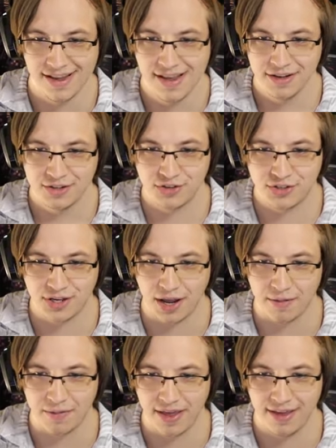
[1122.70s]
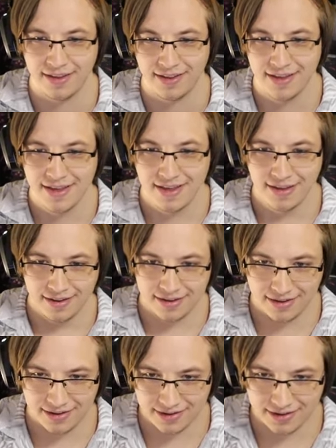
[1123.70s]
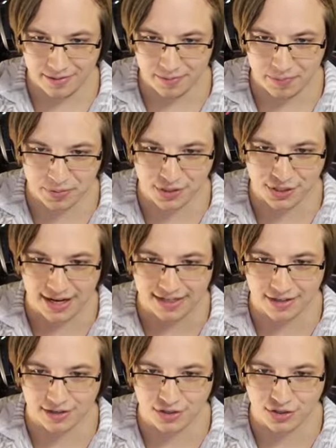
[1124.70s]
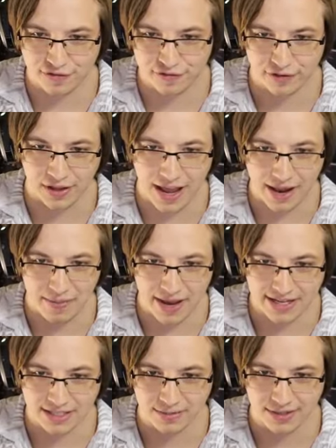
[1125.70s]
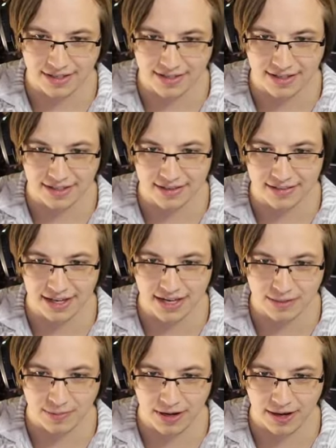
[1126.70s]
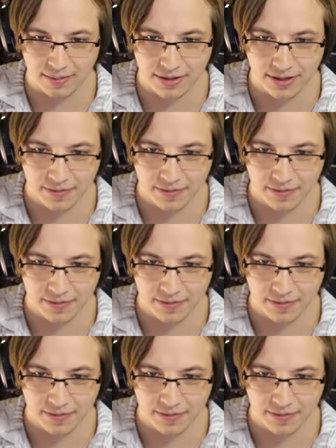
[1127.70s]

just saw projectiles just fly past me to see that the guy's behind me.